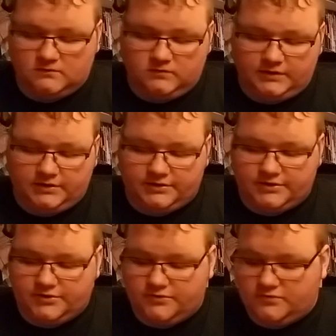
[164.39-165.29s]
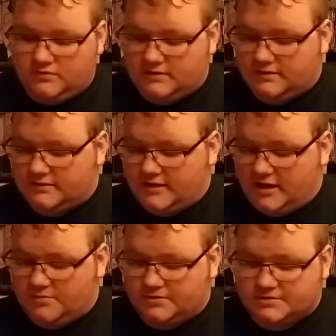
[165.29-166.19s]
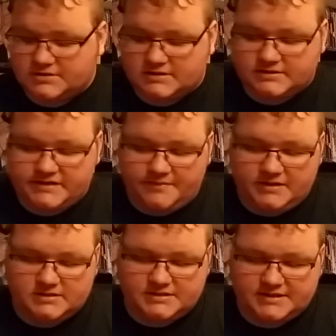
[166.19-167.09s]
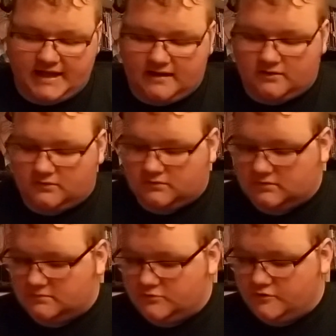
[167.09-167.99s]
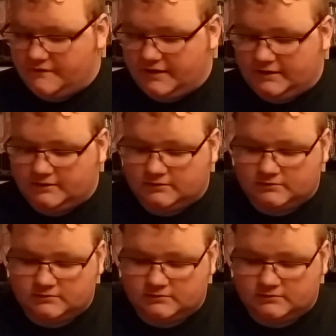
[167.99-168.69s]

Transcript: When her new neighbors, Debbie and Sal, move in...